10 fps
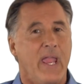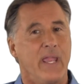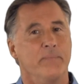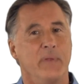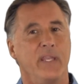
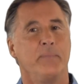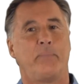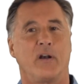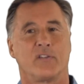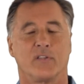In many
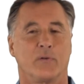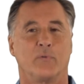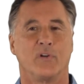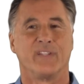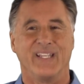parts of the
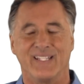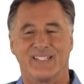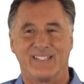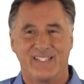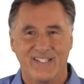world,
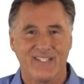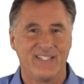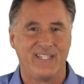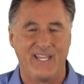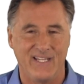it's still
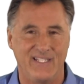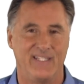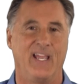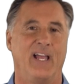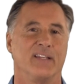a daily
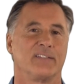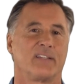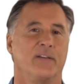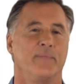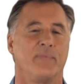
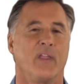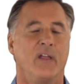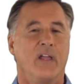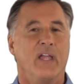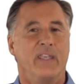task.
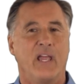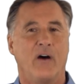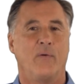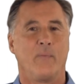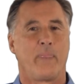
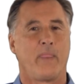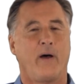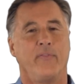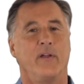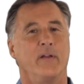Now,
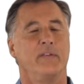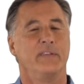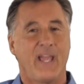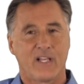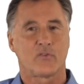on the
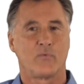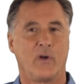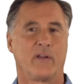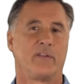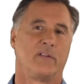next
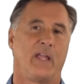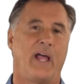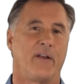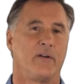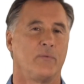rung of the
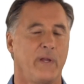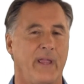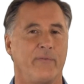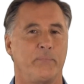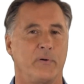ladder, we
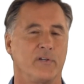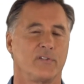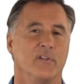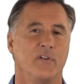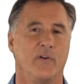have a
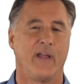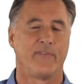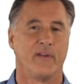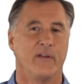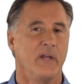person who
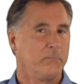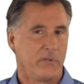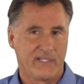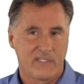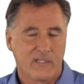has a
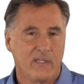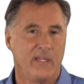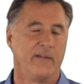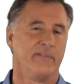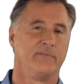place to
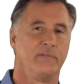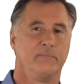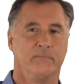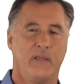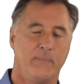live
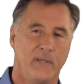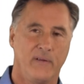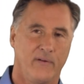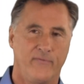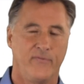and
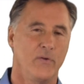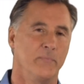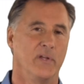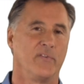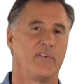maybe a few
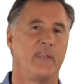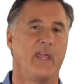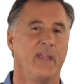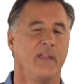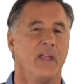meals a
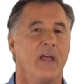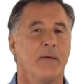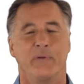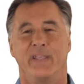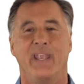day,
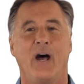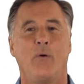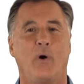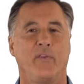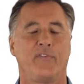but
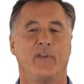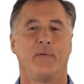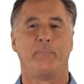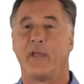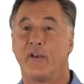now wants
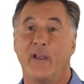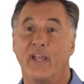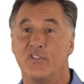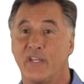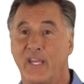a better
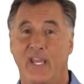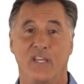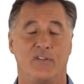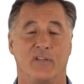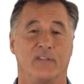
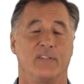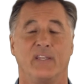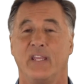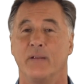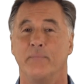education
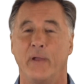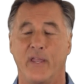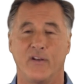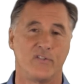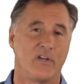to get a
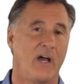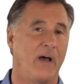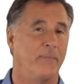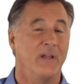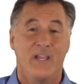better
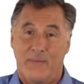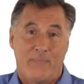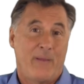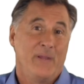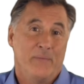job,
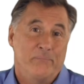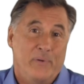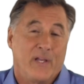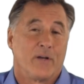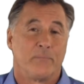maybe a
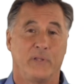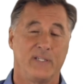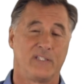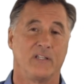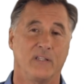bigger
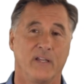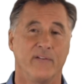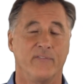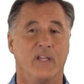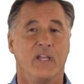place to
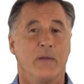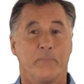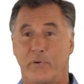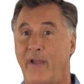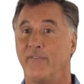live,
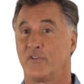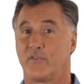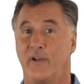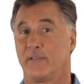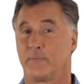private
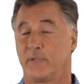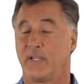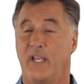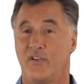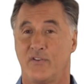
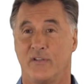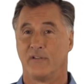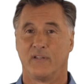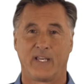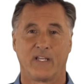
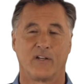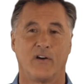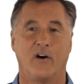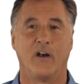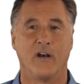transportation like a
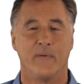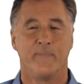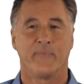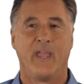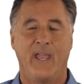car,
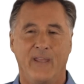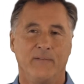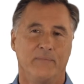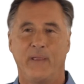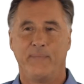
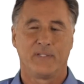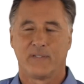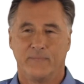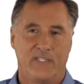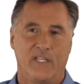and maybe
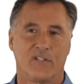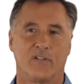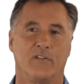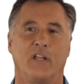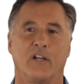some
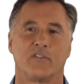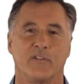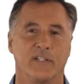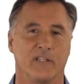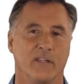additional
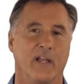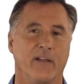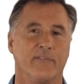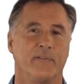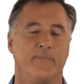luxuries in
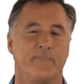life.